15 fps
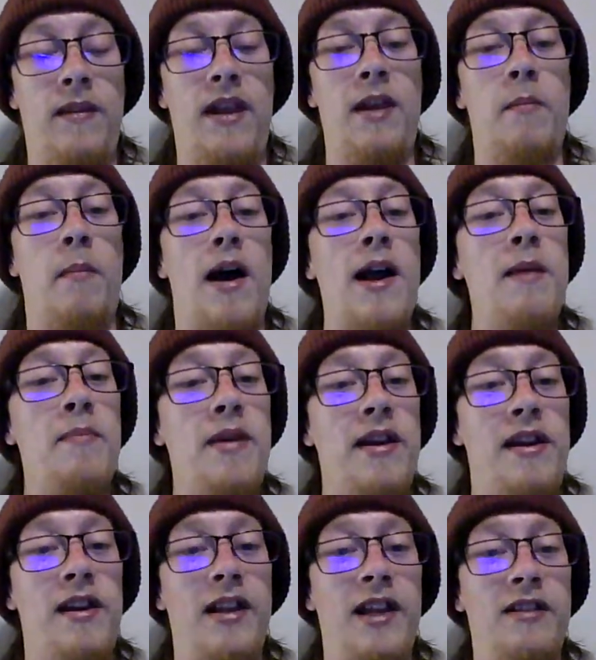In my
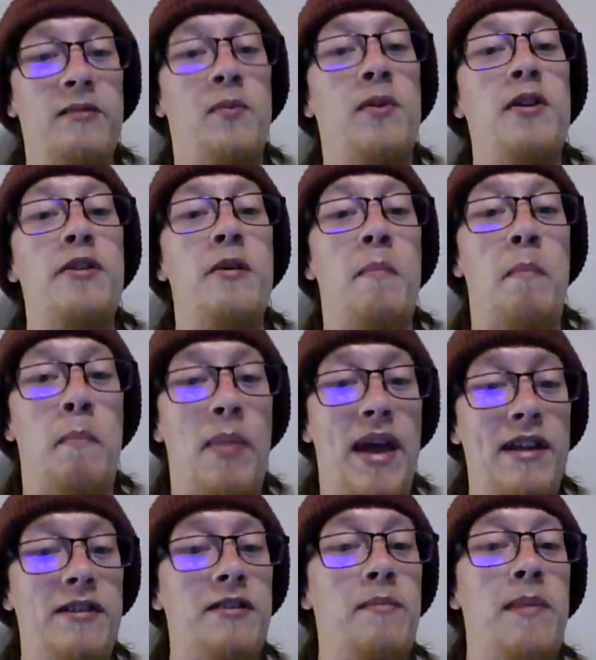opinion, that's one of the
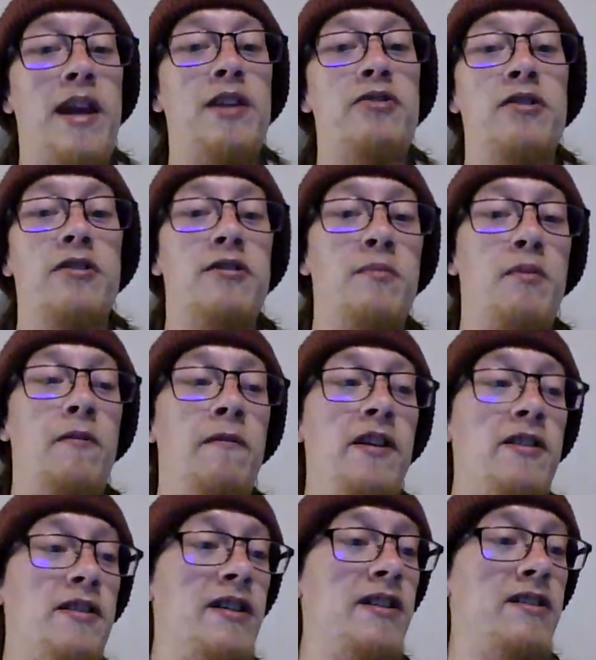best Matrix
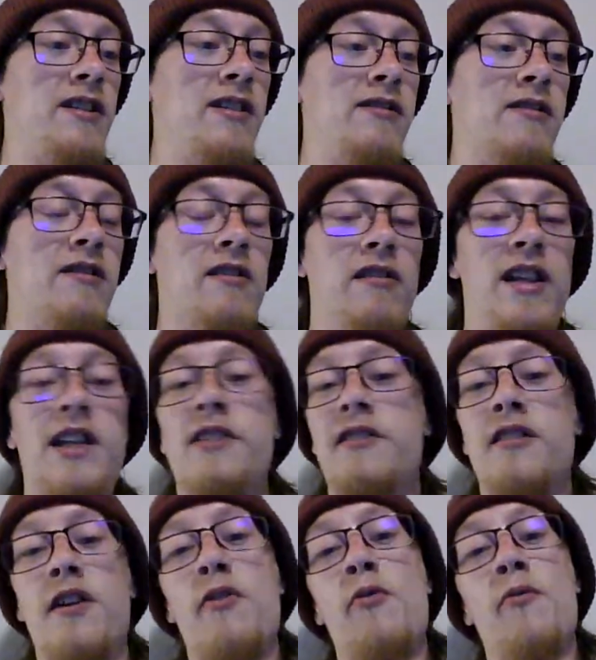movies, and it's the least
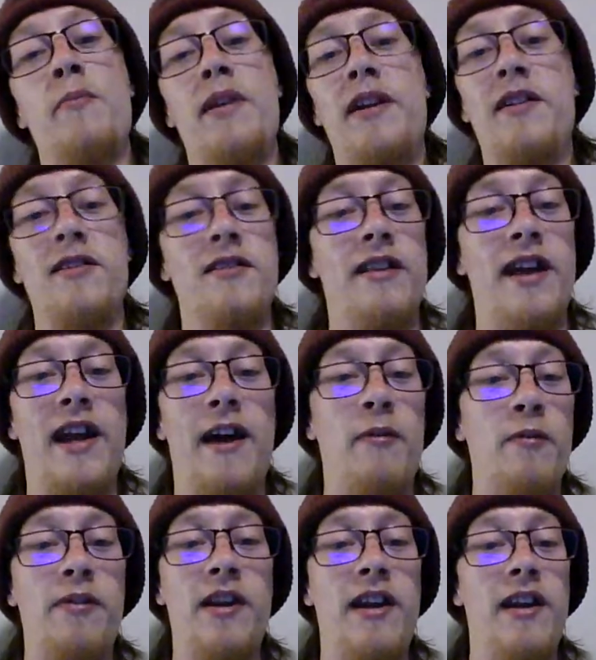known because like I
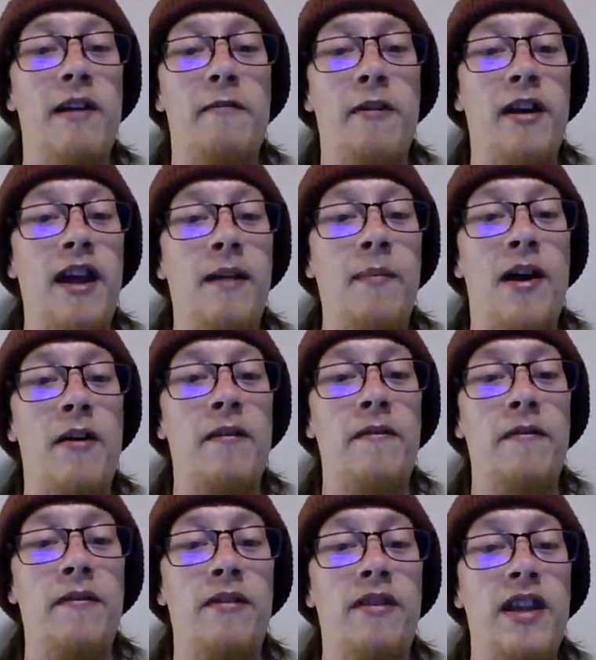don't think it ever came out
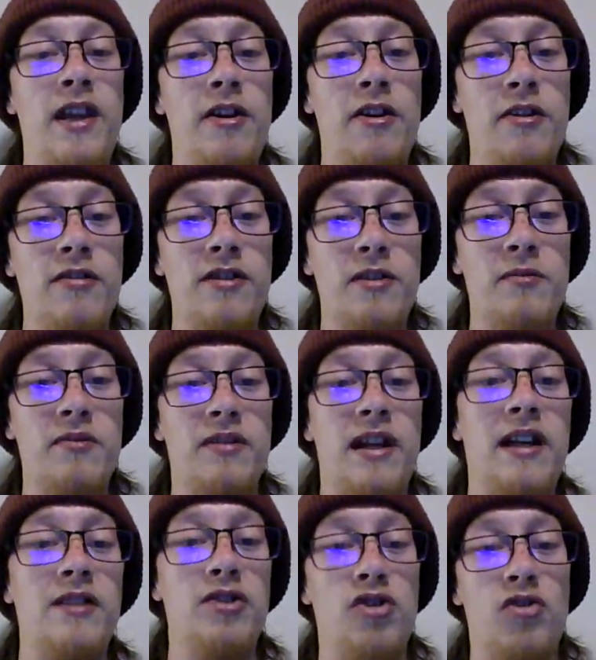in theaters. It was
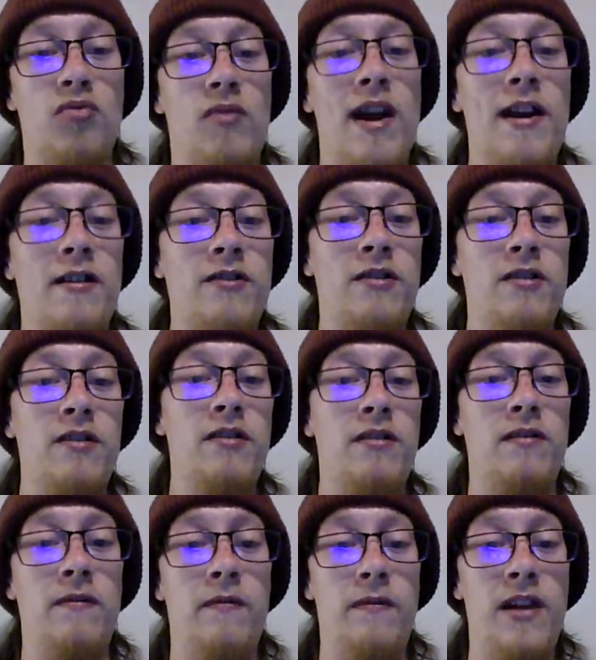like direct
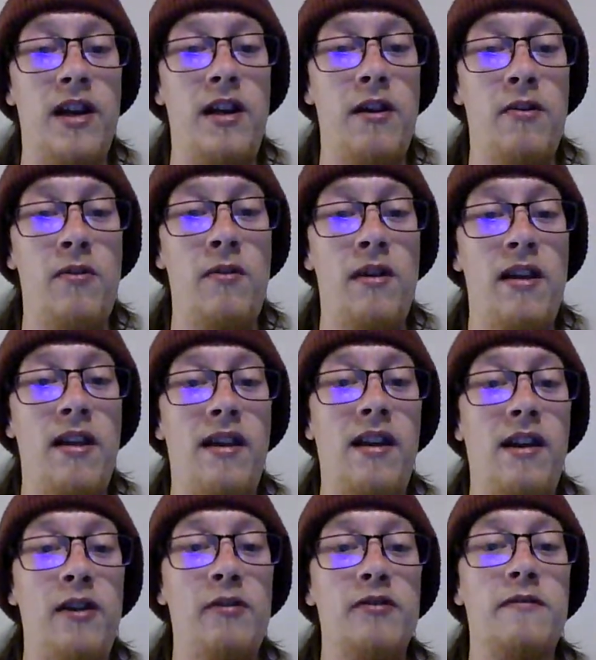to video.
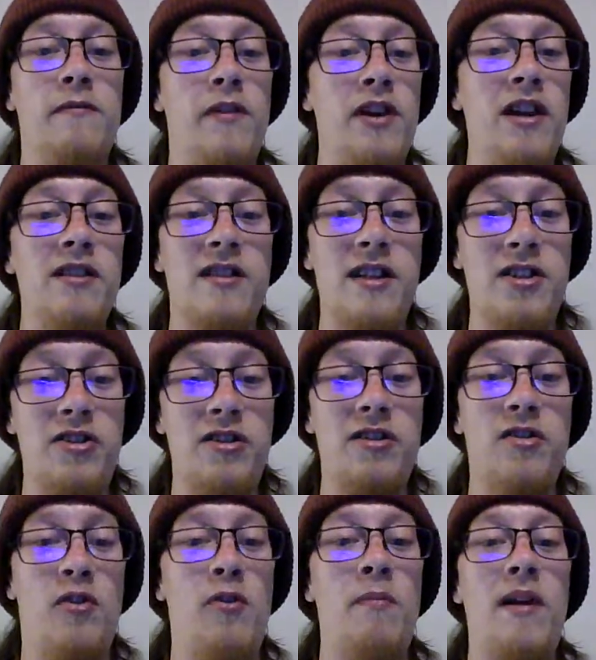What's funny is I just
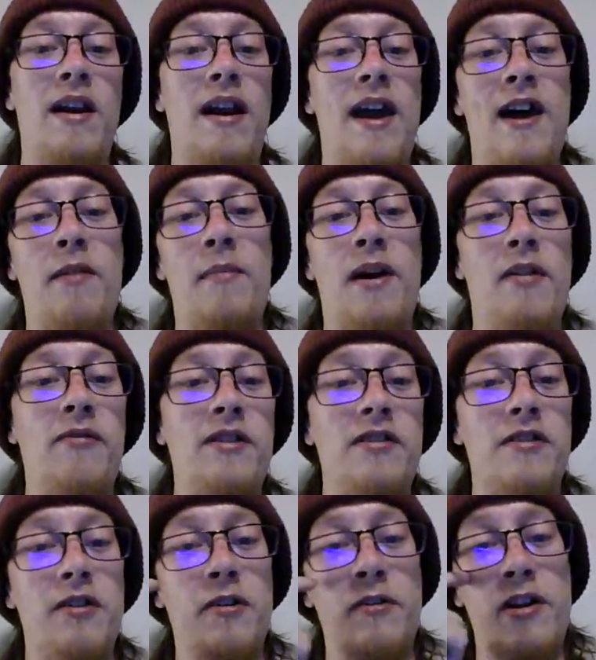told my dad about
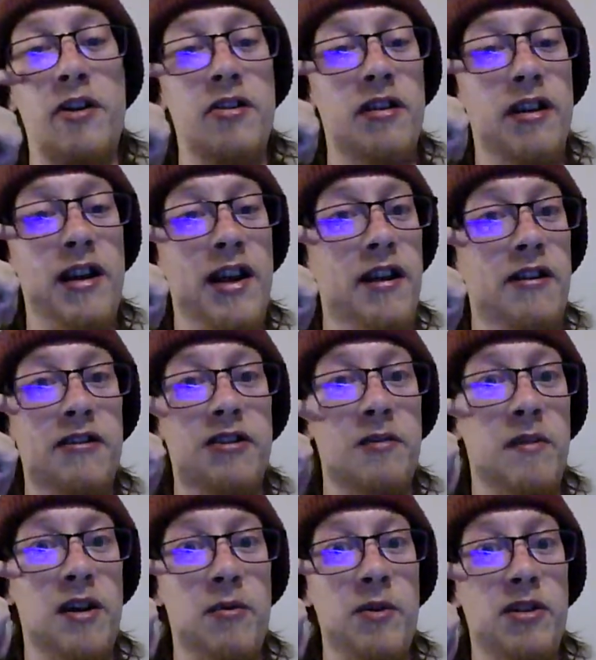this earlier today because
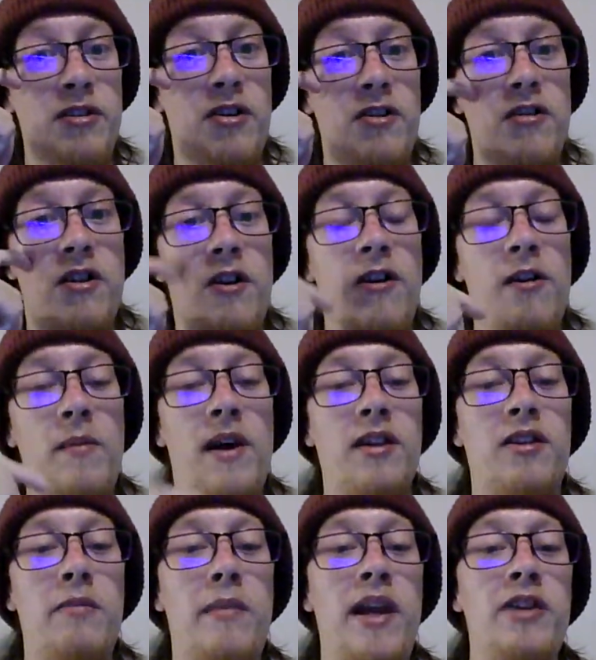somehow we started talking
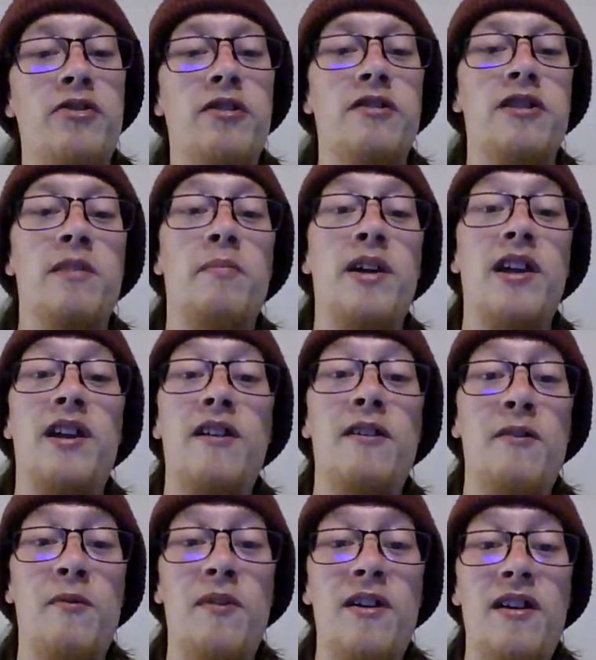about the Matrix, and I'm like, you
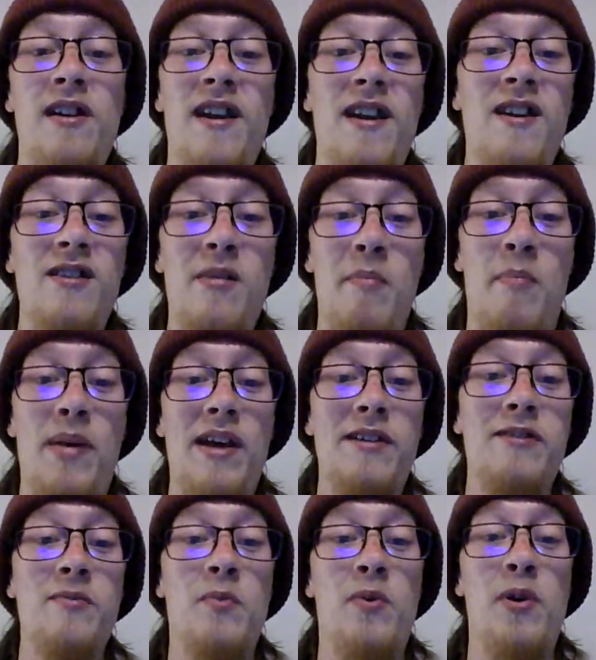know what? The
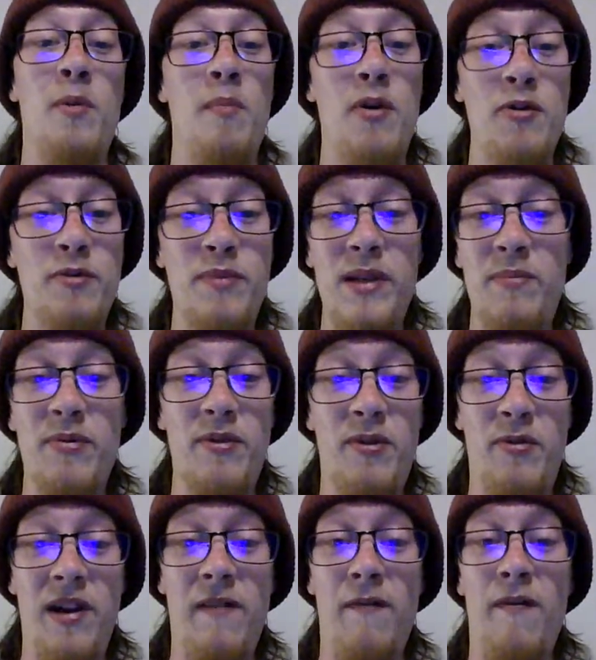best one most people
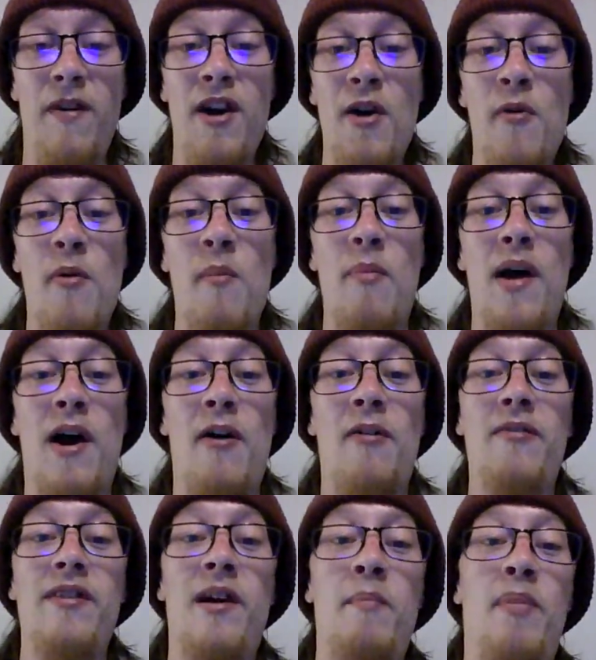don't even know
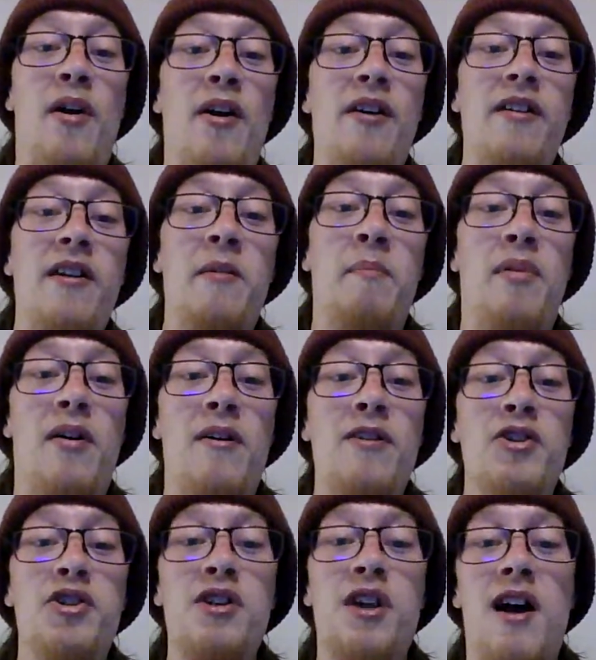about. I bought it at a pawn
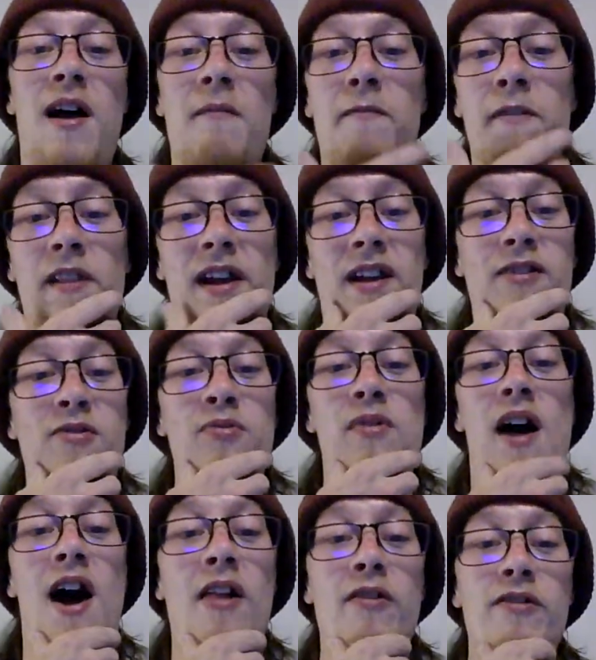shop for like
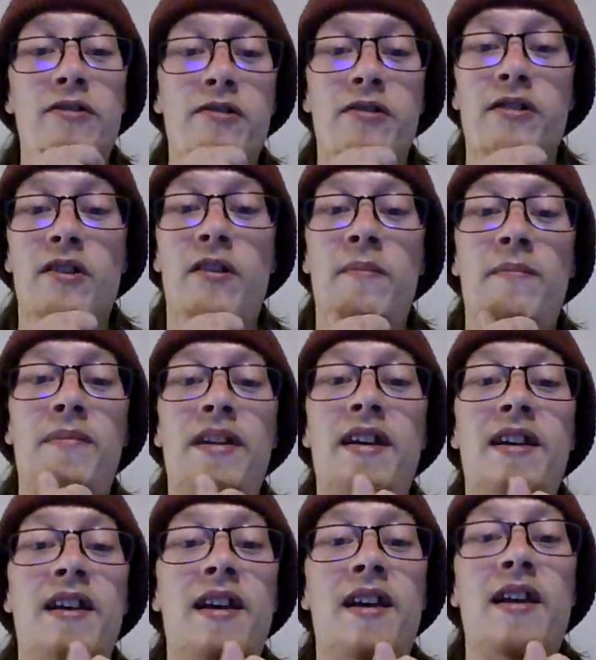$2 or something.
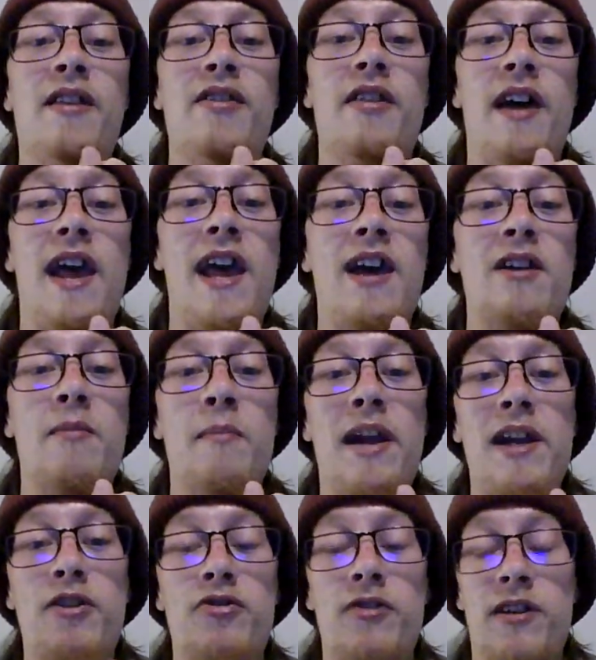The
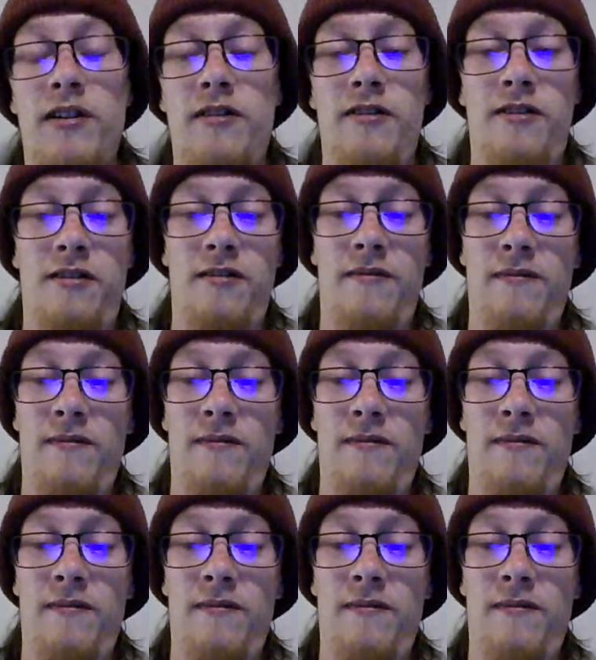Animatrix.